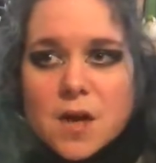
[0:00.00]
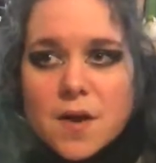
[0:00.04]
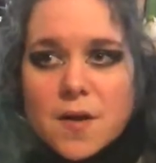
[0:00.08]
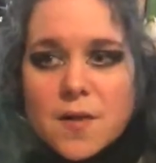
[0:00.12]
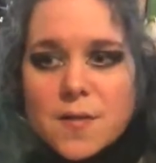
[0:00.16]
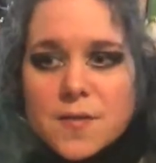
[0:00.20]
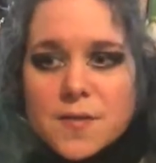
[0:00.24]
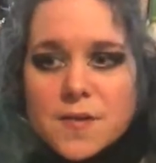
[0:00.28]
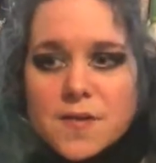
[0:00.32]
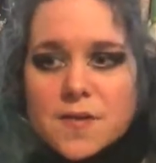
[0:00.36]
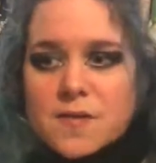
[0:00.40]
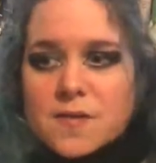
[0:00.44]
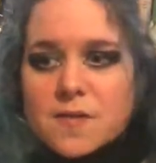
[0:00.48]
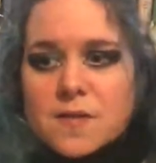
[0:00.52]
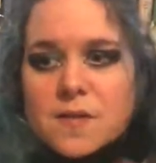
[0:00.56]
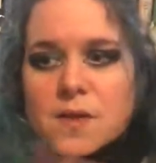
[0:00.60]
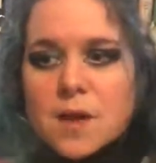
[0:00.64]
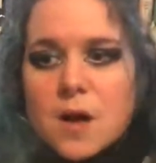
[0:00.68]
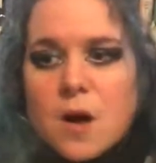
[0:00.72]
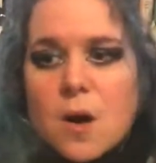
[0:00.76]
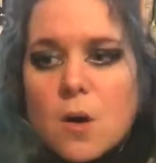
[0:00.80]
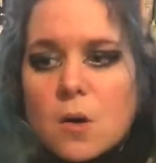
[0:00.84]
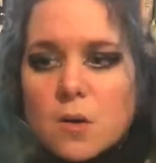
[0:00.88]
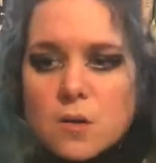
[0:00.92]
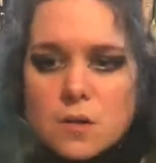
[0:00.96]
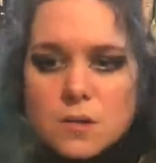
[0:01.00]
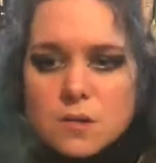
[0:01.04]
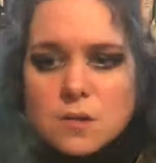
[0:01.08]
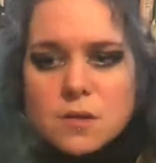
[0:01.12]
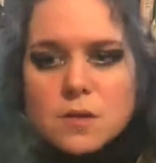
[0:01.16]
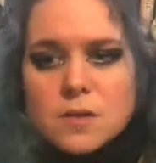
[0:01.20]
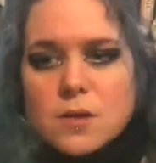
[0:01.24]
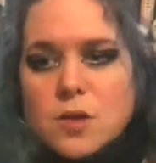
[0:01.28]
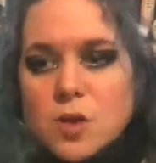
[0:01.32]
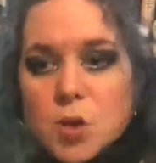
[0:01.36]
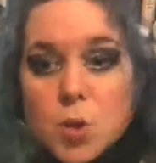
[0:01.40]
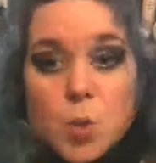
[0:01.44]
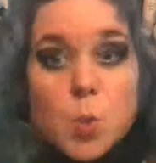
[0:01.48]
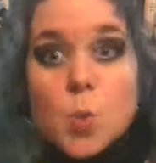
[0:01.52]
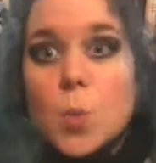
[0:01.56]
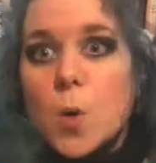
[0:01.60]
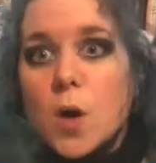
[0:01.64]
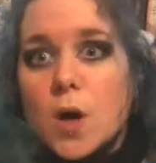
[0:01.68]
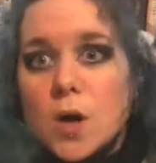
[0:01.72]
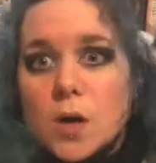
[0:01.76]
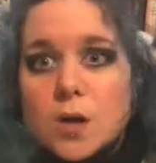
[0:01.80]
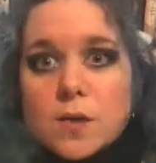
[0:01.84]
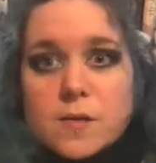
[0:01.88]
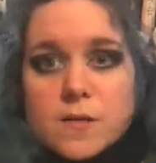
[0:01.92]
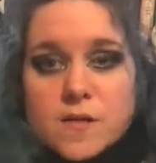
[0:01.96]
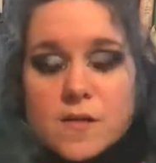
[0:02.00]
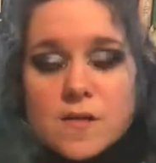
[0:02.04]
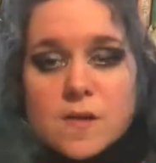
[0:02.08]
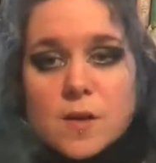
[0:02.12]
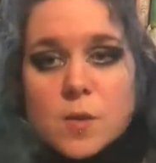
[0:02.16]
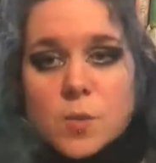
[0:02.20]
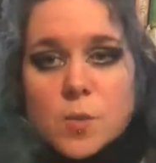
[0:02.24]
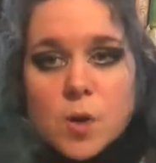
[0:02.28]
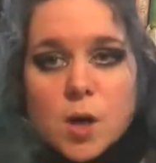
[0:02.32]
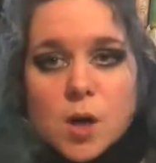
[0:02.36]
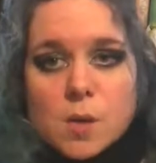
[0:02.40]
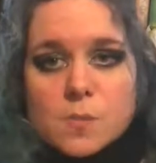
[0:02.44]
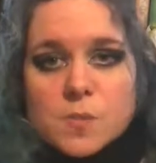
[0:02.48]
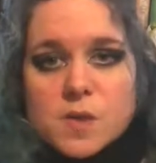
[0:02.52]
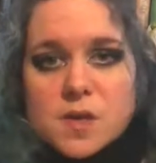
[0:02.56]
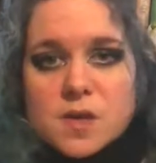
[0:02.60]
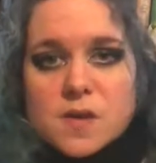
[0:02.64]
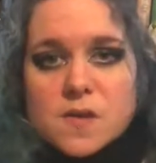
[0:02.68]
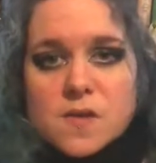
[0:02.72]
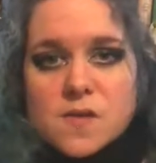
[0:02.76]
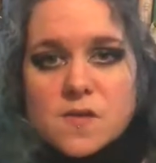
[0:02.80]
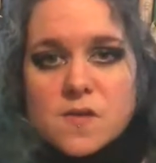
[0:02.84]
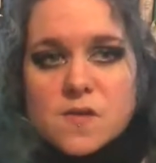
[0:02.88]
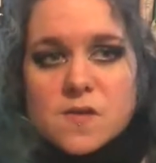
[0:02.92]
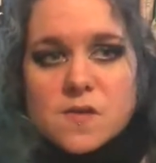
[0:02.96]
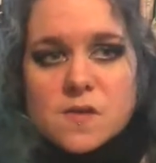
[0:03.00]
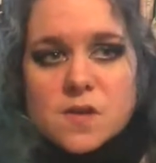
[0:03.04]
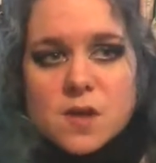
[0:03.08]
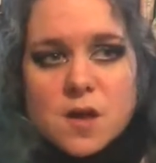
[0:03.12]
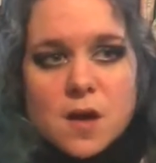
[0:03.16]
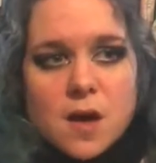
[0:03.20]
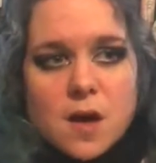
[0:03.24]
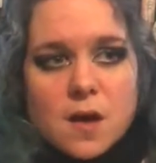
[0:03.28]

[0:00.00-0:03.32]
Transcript: this whole new world, as it were, because